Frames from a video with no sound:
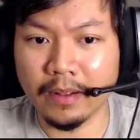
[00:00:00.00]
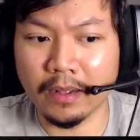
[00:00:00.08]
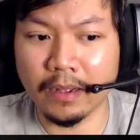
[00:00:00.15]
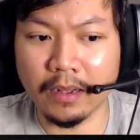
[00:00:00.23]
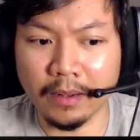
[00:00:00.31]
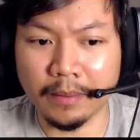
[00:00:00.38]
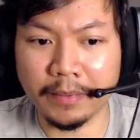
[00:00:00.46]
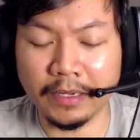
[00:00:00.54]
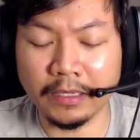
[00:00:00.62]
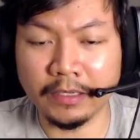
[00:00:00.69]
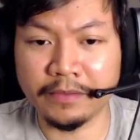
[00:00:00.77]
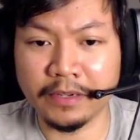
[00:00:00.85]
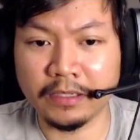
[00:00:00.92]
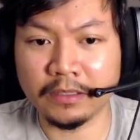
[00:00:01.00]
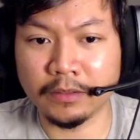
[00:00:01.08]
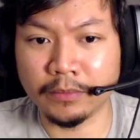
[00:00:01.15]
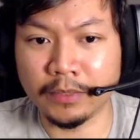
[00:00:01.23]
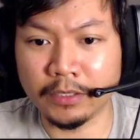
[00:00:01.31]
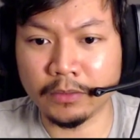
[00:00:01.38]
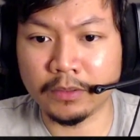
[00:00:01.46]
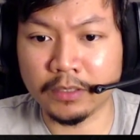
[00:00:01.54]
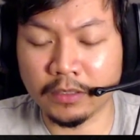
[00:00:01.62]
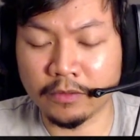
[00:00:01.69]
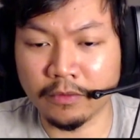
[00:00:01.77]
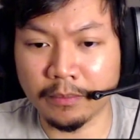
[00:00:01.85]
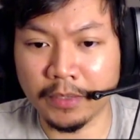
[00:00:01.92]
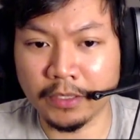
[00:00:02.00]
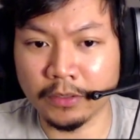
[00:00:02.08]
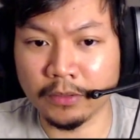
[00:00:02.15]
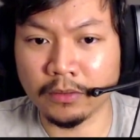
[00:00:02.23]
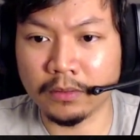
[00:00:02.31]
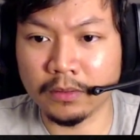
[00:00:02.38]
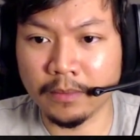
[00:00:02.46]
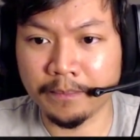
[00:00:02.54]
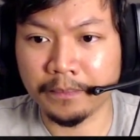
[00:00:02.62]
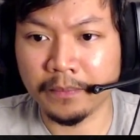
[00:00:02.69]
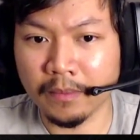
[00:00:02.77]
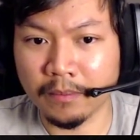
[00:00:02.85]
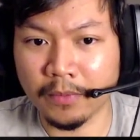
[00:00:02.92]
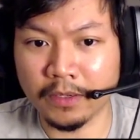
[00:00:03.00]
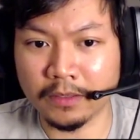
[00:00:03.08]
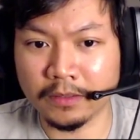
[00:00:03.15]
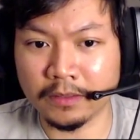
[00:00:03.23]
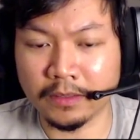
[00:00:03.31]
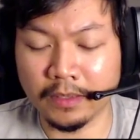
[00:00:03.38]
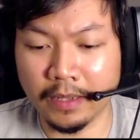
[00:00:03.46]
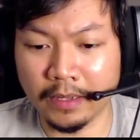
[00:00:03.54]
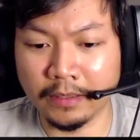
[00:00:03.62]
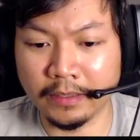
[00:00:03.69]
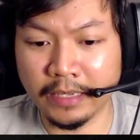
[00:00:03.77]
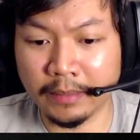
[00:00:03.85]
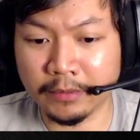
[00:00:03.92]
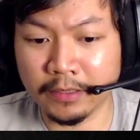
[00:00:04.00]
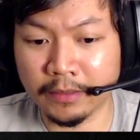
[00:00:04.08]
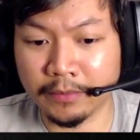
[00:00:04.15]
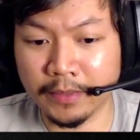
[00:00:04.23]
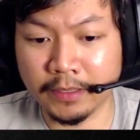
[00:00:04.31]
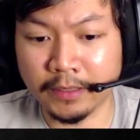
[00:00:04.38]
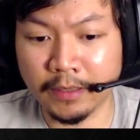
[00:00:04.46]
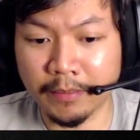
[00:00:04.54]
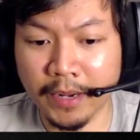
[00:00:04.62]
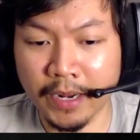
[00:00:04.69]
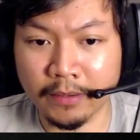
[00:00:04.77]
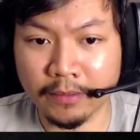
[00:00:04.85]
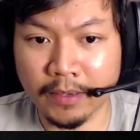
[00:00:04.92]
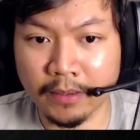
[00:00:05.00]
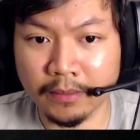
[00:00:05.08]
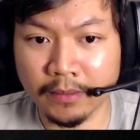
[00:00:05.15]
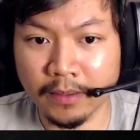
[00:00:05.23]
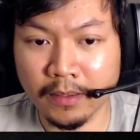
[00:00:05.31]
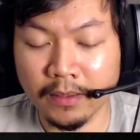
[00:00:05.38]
It alleviates the resources from being used because the game's gonna run in the background.